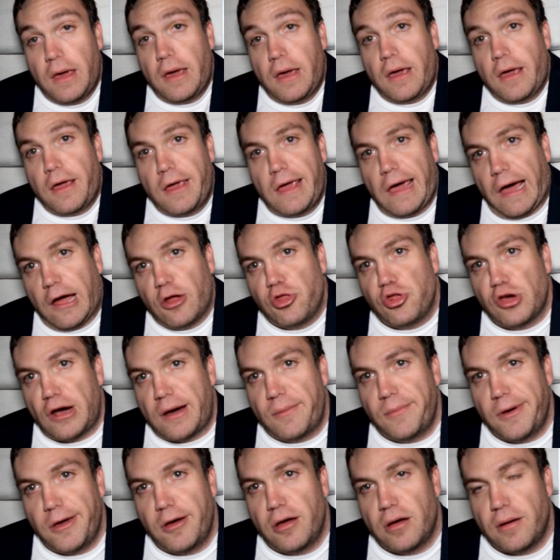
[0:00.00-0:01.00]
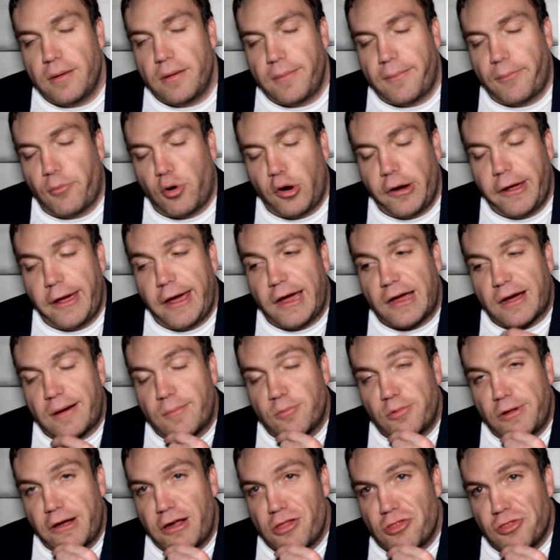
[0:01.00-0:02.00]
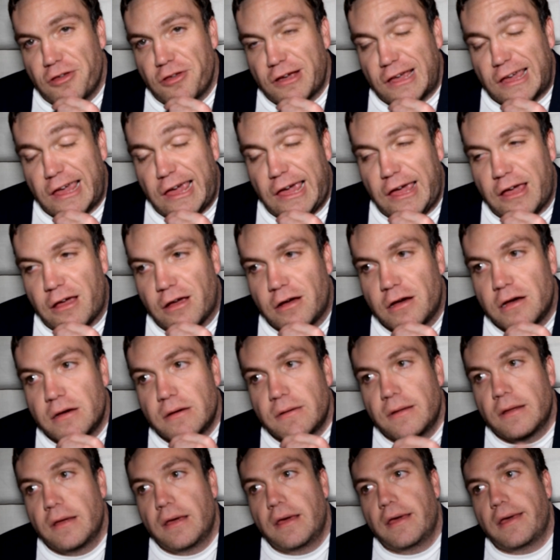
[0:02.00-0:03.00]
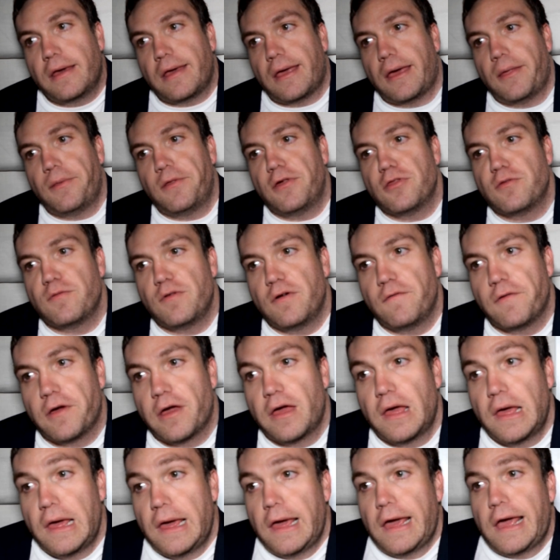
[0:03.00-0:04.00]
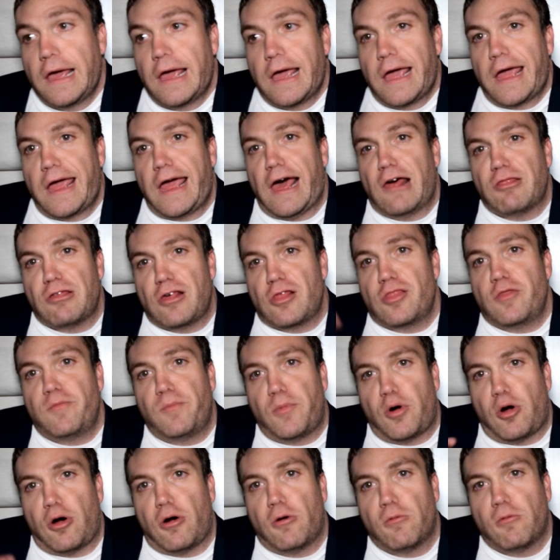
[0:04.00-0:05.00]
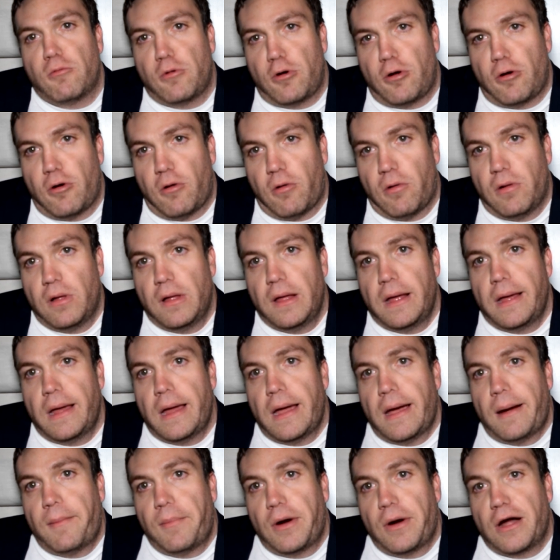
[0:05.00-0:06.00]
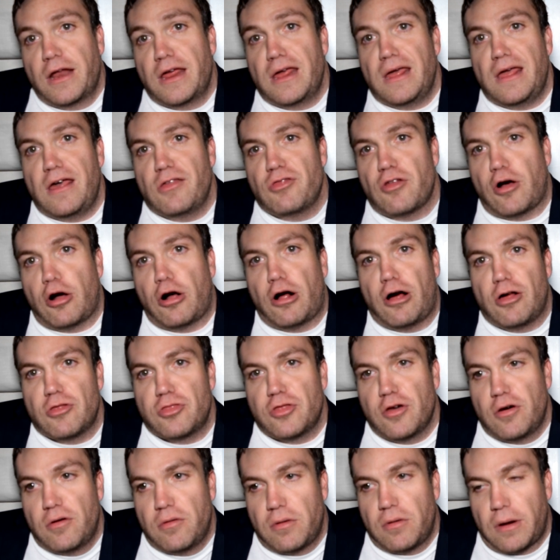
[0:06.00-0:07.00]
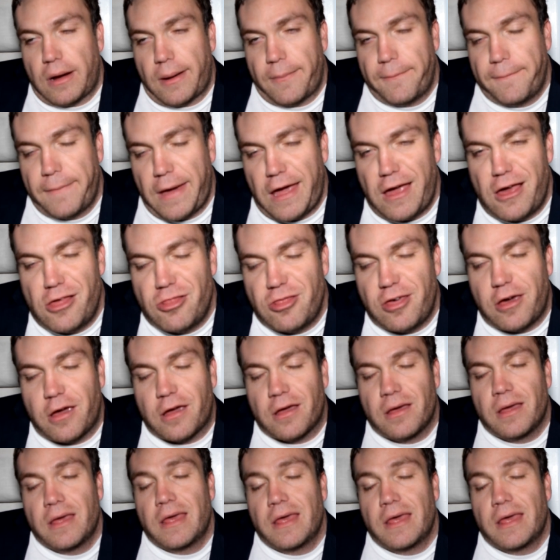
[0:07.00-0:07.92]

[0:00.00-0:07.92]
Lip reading: Yeah, John Boyega plays the king in this movie. He has a small role, but he is also amazing.